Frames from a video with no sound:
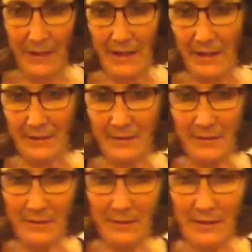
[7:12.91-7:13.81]

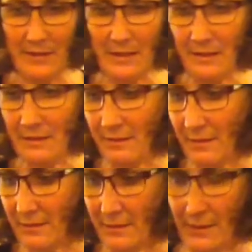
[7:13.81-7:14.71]
And in
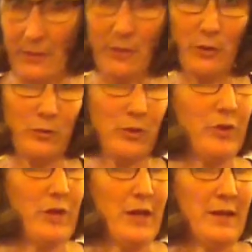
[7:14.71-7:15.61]
this enclosure,